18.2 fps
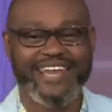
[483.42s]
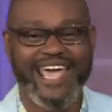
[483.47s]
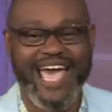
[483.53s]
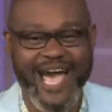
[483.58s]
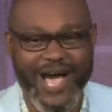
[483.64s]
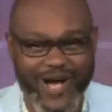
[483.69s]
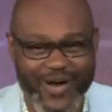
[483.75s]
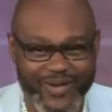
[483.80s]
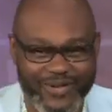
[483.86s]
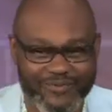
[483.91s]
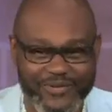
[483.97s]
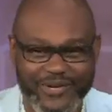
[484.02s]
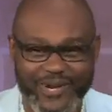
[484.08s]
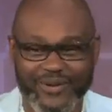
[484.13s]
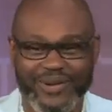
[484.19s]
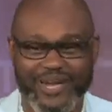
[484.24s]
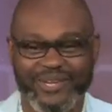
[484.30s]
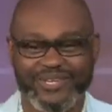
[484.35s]
now, if you
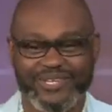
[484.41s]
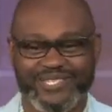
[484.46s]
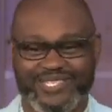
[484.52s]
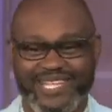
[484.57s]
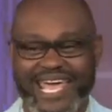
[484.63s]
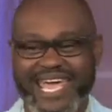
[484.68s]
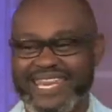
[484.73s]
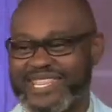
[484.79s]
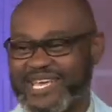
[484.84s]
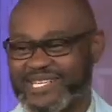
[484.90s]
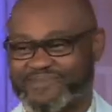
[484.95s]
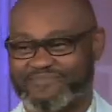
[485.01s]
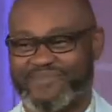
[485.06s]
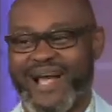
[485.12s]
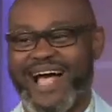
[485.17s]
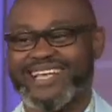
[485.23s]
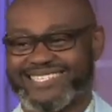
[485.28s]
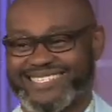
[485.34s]
don't understand this
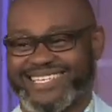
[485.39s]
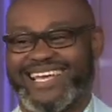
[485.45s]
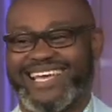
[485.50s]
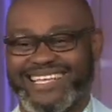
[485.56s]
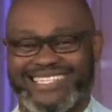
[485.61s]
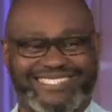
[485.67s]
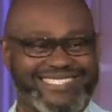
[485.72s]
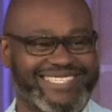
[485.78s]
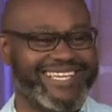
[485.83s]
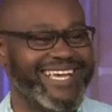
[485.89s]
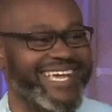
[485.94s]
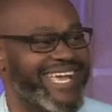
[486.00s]
process,